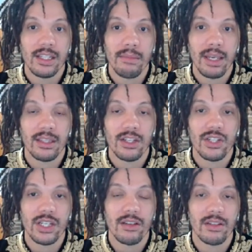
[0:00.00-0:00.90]
to make the
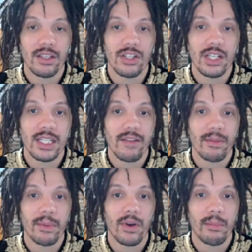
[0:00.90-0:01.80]

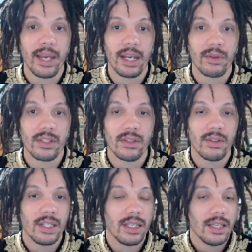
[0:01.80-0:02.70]
g7 pawn backwards.
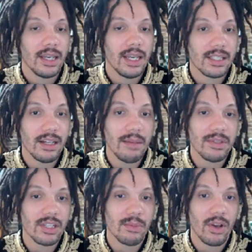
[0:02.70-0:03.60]
So it's
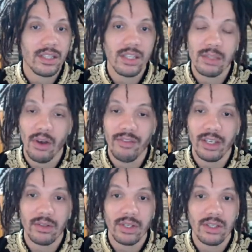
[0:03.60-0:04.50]
sometimes it's the small
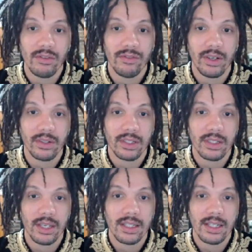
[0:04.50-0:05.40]
victories too,
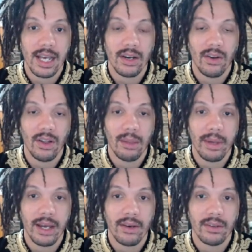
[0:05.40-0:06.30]
folks. It's not all
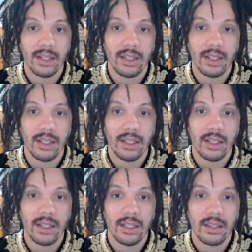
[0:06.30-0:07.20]
about
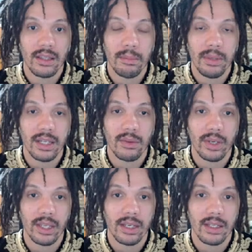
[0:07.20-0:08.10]
the big
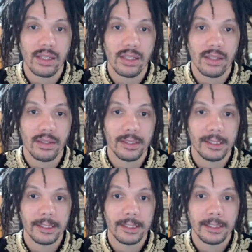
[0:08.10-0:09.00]
wins.
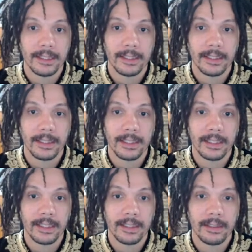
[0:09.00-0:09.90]

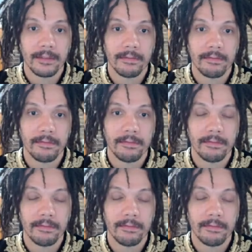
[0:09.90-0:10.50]
Um,